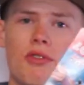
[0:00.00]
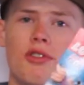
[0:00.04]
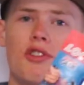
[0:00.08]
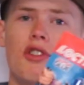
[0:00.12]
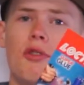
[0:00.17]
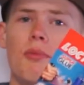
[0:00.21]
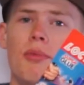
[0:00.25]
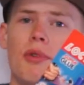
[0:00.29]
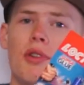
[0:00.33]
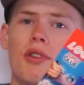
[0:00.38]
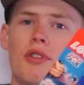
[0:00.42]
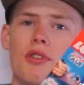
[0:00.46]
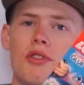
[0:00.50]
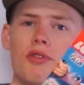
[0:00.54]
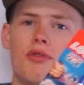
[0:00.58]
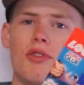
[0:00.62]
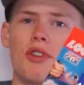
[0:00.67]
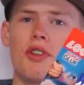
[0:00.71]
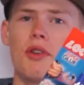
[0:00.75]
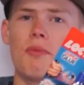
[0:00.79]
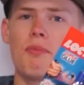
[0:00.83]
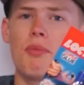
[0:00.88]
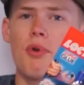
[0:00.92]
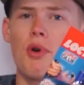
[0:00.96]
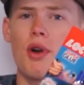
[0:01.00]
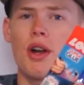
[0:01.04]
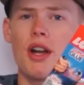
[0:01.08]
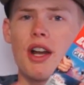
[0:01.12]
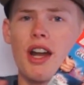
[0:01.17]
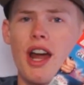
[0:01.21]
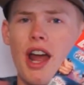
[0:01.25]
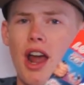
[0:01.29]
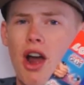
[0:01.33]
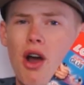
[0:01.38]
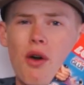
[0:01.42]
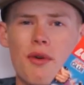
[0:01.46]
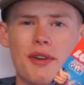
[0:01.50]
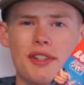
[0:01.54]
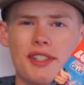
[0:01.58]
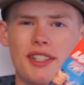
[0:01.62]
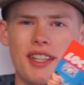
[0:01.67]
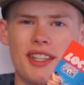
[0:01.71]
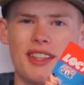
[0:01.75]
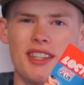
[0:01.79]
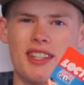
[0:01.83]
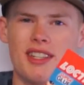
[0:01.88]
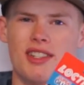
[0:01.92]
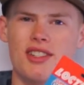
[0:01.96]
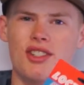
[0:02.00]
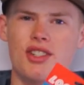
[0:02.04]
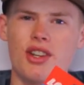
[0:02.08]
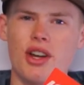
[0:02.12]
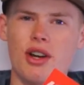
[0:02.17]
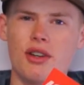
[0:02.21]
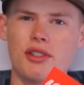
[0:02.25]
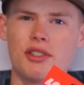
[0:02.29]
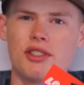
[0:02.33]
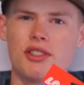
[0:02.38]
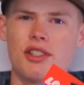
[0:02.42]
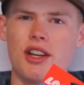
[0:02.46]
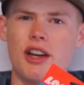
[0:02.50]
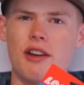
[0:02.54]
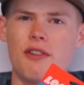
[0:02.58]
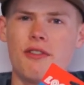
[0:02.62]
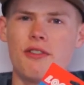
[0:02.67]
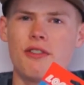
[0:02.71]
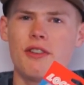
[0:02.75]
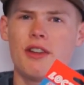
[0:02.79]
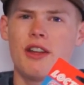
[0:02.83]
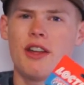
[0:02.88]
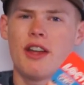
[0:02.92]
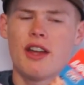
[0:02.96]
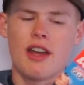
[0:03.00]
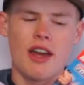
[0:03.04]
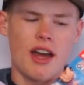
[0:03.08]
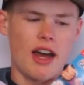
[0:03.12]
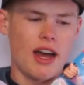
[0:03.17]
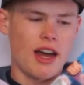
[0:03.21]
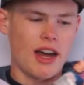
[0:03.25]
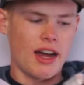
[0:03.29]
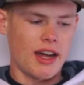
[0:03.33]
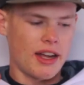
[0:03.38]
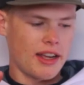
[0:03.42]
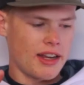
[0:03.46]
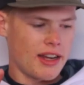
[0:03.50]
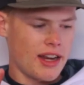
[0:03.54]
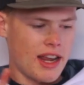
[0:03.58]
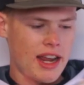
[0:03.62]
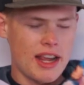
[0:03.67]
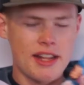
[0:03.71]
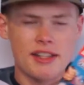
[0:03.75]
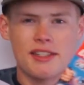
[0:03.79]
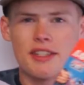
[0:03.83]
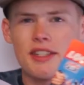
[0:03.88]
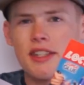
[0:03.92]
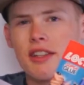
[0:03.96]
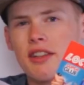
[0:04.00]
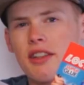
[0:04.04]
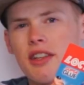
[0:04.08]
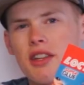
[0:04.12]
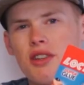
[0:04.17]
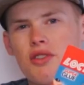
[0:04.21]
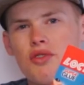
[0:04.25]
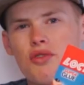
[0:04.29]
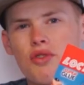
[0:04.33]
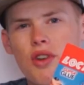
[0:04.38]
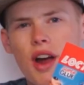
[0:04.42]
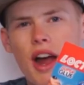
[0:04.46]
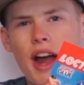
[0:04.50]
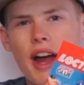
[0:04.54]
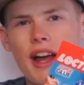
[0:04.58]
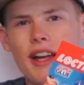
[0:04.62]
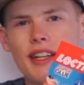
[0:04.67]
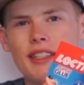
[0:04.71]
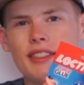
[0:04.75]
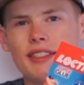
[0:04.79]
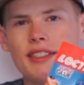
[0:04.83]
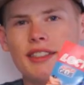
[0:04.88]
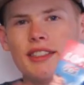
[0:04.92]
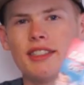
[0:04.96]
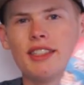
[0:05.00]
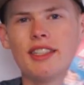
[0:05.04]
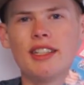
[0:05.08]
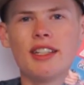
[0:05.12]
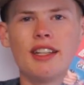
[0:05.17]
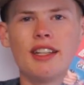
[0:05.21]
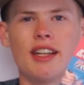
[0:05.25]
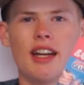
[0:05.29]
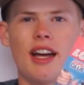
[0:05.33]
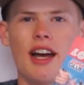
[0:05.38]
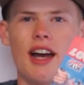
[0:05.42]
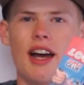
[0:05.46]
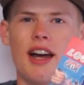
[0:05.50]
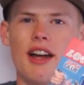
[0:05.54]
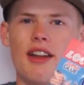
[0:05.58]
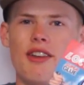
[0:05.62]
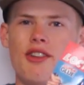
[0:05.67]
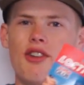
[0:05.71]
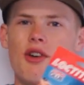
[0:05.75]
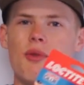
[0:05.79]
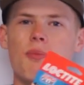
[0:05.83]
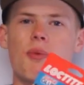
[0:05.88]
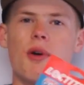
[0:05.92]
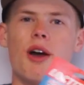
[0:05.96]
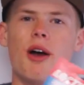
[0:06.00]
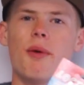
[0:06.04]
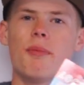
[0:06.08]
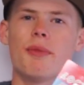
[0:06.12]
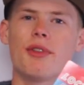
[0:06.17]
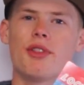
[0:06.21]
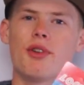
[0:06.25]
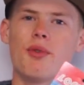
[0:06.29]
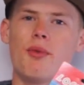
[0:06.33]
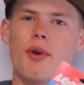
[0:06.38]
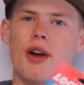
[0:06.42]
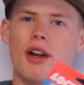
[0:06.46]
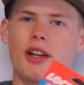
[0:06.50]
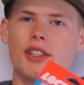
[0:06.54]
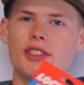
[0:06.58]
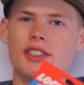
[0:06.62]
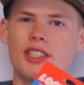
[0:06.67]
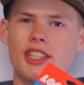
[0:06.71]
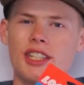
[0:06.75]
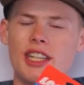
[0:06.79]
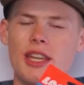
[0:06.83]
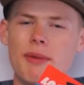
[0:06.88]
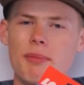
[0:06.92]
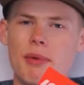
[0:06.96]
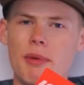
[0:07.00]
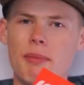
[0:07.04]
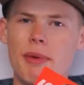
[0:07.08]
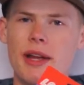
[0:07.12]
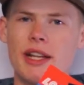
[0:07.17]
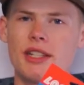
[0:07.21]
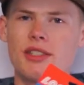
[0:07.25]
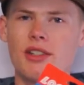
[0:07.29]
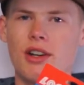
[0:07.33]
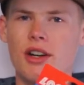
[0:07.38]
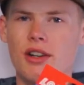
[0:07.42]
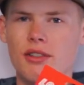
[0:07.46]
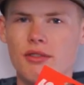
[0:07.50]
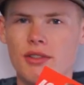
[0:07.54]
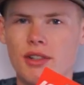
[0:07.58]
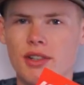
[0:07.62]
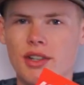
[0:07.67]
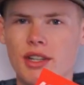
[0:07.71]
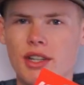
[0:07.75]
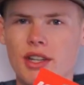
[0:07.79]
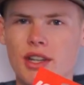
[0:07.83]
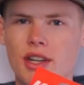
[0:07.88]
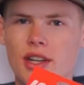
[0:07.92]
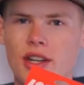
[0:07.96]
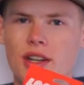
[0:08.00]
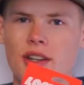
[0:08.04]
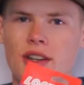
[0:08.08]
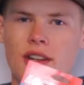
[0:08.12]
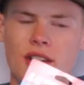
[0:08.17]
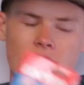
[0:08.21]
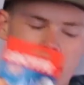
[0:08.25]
Super glue is really important. I always get the gel stuff. Instantly dries, no problem in the water. It's gonna keep your baits on really good.